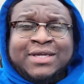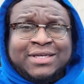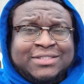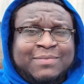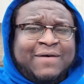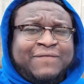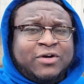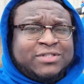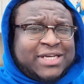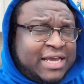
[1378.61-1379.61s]
This is my
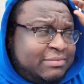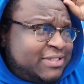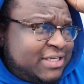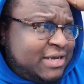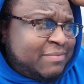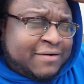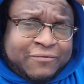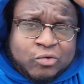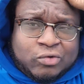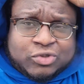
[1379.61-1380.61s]
first time seeing my
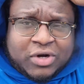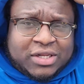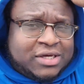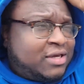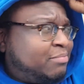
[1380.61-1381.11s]
food trailer in